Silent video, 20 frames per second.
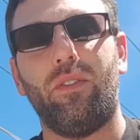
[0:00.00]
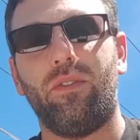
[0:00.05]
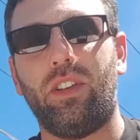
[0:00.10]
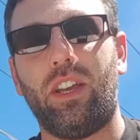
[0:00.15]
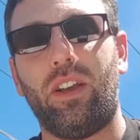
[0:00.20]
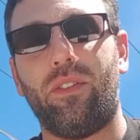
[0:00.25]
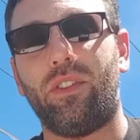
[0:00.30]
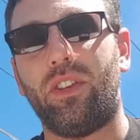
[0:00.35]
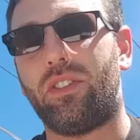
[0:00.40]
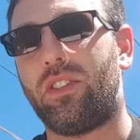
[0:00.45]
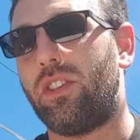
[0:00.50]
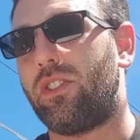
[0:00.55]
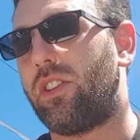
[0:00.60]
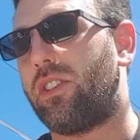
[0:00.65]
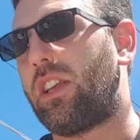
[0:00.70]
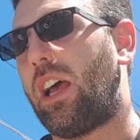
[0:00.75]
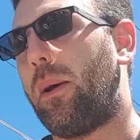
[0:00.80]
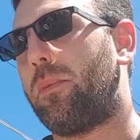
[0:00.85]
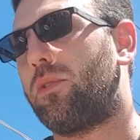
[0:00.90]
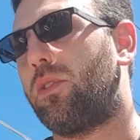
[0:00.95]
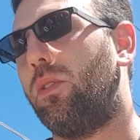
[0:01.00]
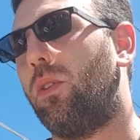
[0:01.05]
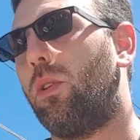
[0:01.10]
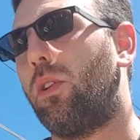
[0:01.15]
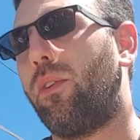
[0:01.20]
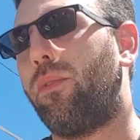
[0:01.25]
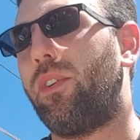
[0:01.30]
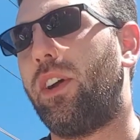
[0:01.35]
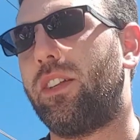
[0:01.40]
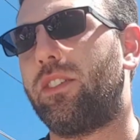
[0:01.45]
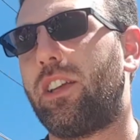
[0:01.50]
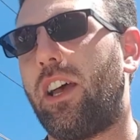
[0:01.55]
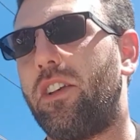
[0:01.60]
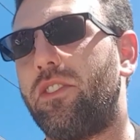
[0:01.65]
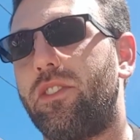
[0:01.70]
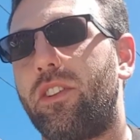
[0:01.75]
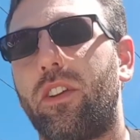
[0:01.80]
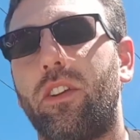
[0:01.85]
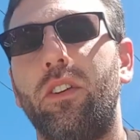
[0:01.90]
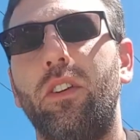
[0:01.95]
yeah, this is just absolutely
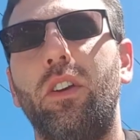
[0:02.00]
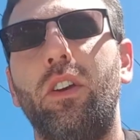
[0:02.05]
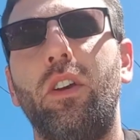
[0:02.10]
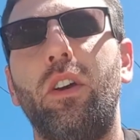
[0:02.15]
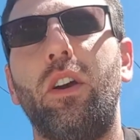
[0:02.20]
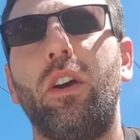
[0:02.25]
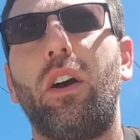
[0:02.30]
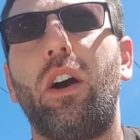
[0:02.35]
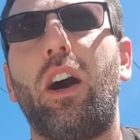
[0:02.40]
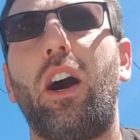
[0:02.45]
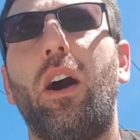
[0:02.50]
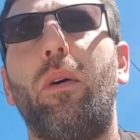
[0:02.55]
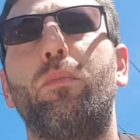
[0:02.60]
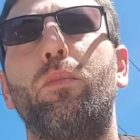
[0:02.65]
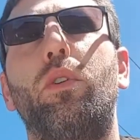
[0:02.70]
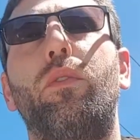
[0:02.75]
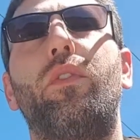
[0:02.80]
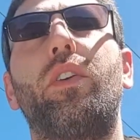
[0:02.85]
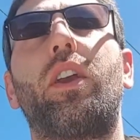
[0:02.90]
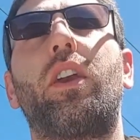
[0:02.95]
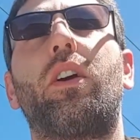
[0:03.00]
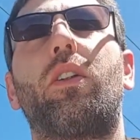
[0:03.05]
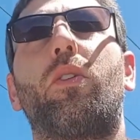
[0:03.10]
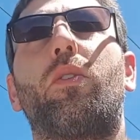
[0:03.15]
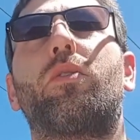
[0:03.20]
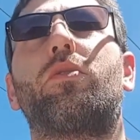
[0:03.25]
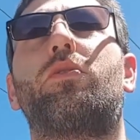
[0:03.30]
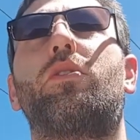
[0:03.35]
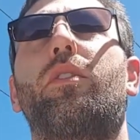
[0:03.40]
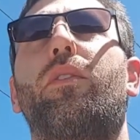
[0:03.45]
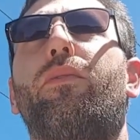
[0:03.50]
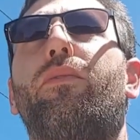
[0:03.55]
fantastic. Moving along to the